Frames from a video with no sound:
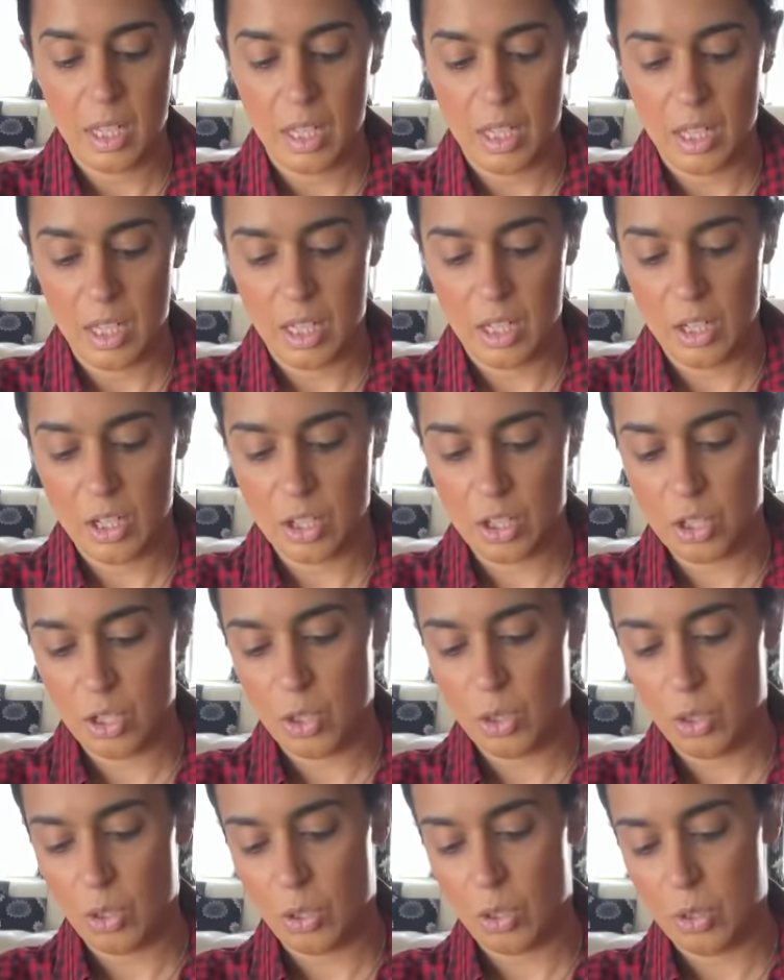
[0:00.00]

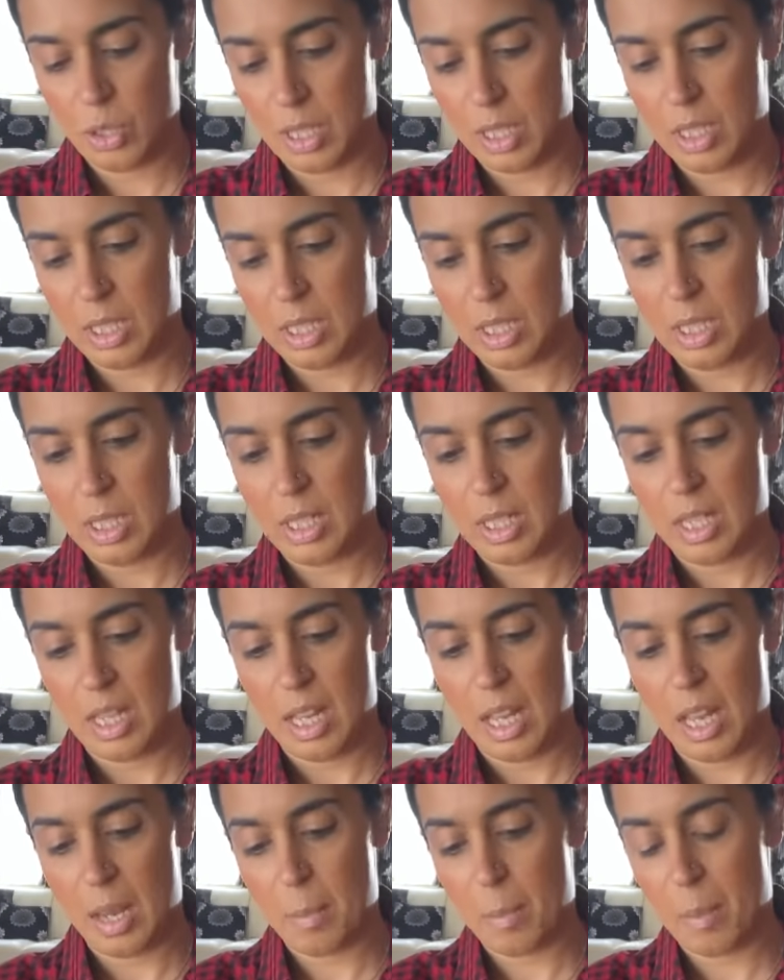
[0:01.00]
into
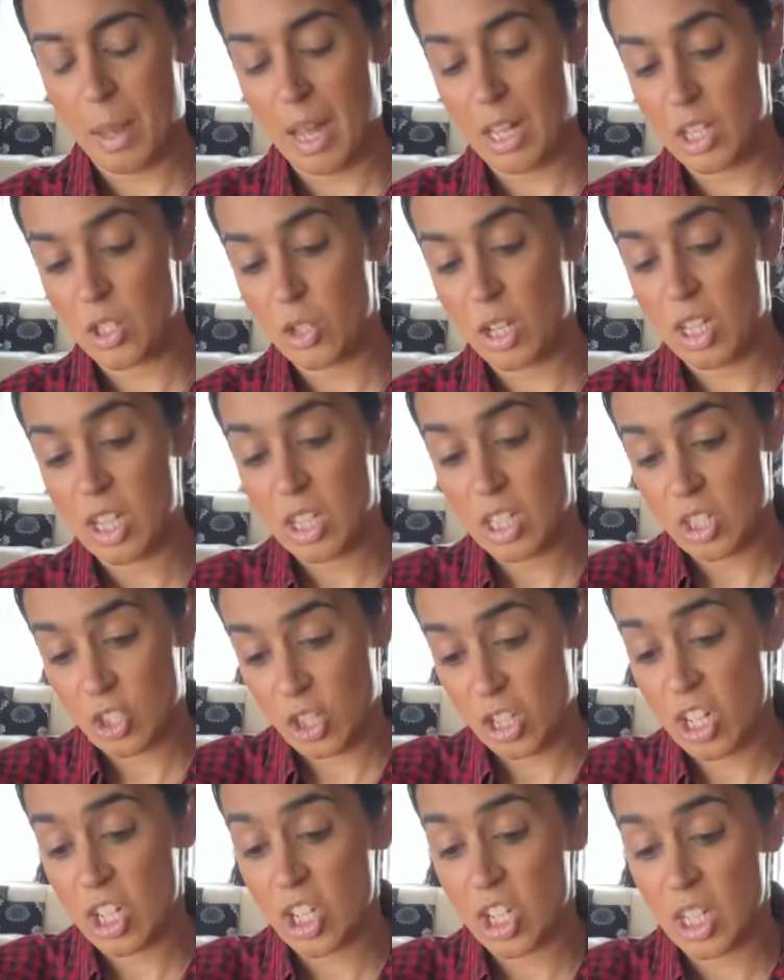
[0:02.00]
a pan. So
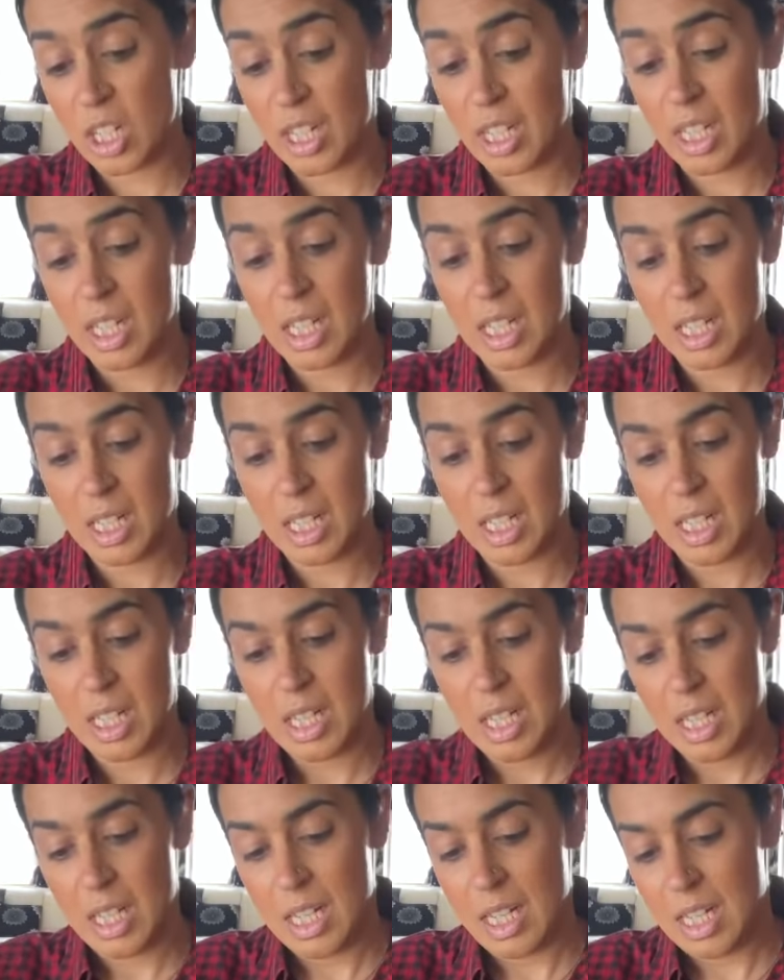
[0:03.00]
traditionally
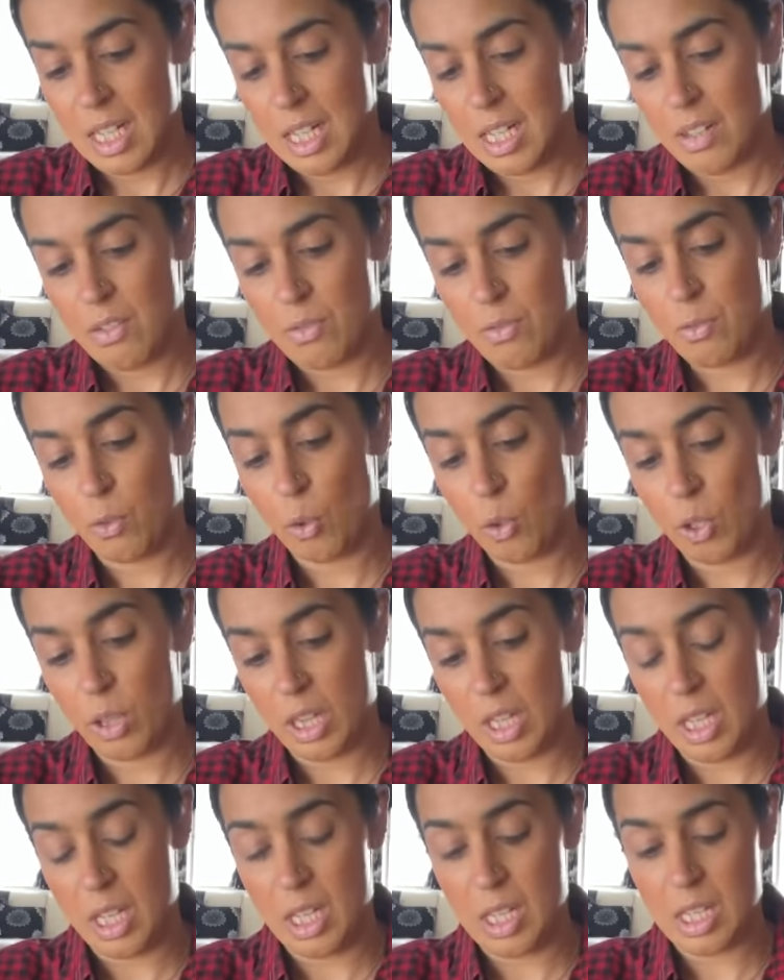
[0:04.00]
for
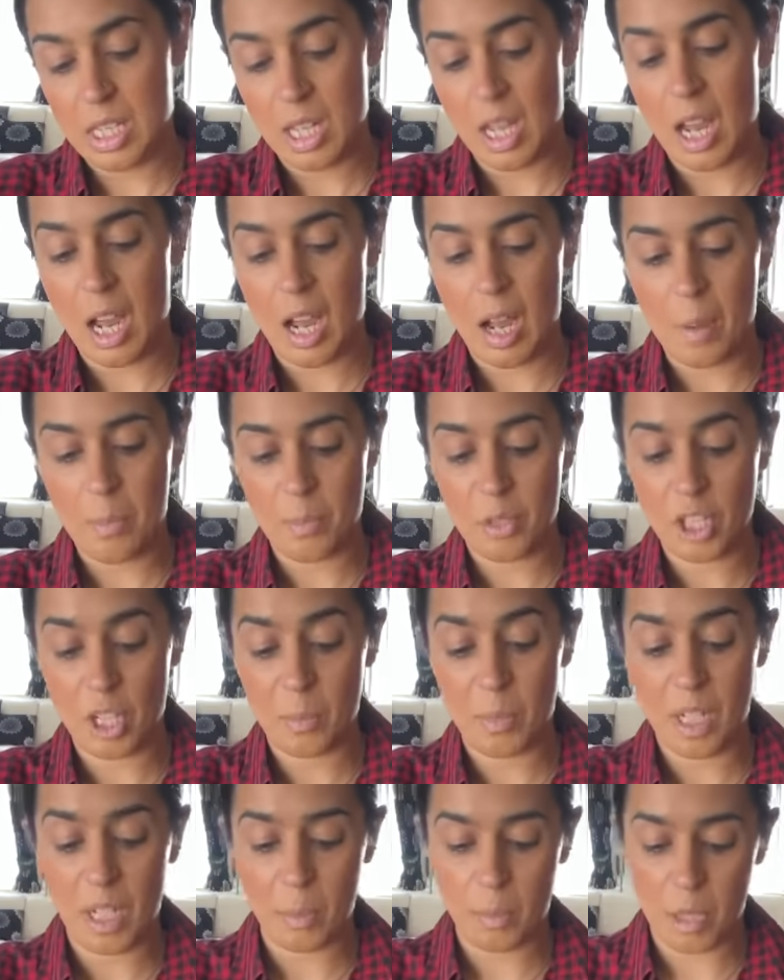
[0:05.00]
these
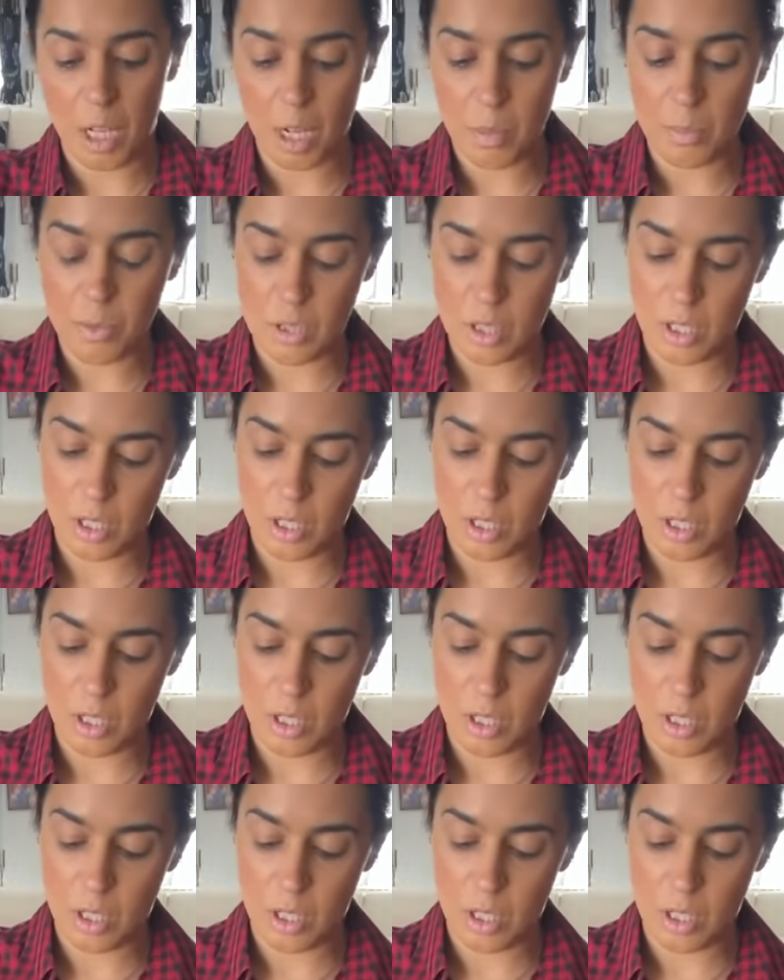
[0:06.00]
Shami Kebabs,